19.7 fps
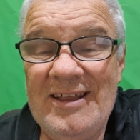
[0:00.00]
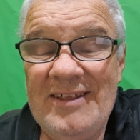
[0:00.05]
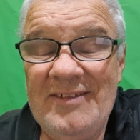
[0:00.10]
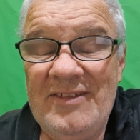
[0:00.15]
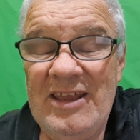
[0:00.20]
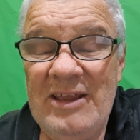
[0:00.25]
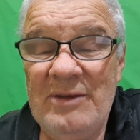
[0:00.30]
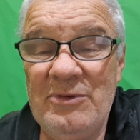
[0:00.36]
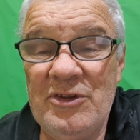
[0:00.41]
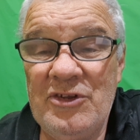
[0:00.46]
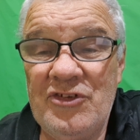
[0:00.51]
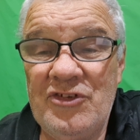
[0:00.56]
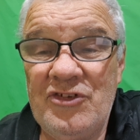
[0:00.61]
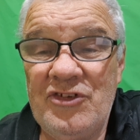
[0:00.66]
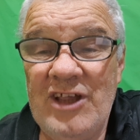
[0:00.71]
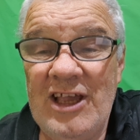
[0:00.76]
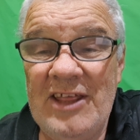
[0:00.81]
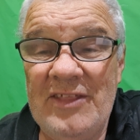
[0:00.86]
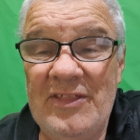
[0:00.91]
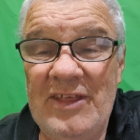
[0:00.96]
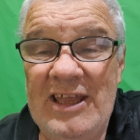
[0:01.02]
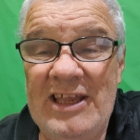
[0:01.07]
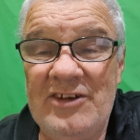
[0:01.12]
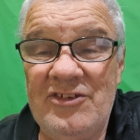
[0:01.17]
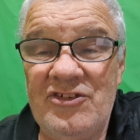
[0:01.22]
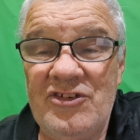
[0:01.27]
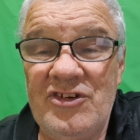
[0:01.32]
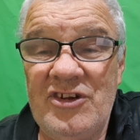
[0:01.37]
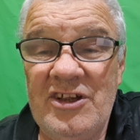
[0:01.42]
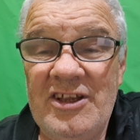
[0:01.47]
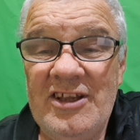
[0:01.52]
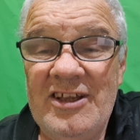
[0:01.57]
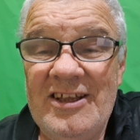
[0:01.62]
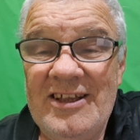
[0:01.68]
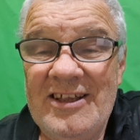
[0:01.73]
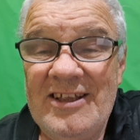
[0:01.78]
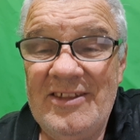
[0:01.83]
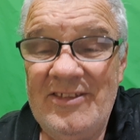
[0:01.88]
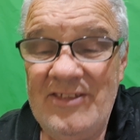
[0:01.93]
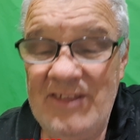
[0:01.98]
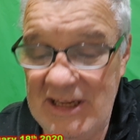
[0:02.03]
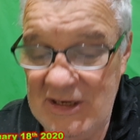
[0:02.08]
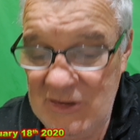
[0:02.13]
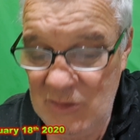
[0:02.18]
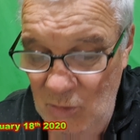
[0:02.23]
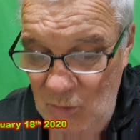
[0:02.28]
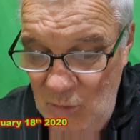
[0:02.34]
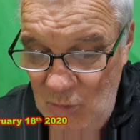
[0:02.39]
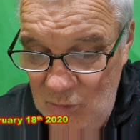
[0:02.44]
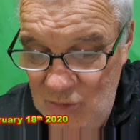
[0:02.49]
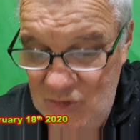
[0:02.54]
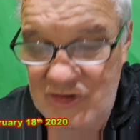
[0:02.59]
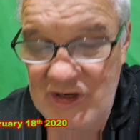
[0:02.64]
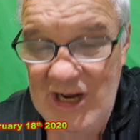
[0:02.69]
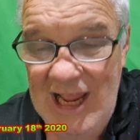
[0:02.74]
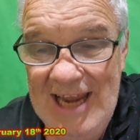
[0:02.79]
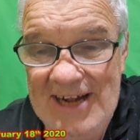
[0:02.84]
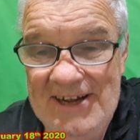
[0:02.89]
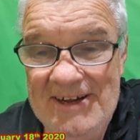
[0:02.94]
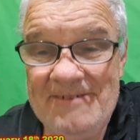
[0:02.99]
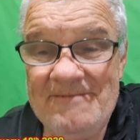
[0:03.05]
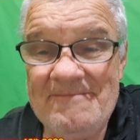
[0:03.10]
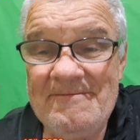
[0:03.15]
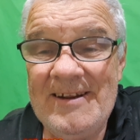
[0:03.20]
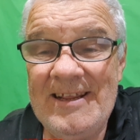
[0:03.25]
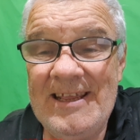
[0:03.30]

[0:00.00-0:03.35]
that was uh, that that all done.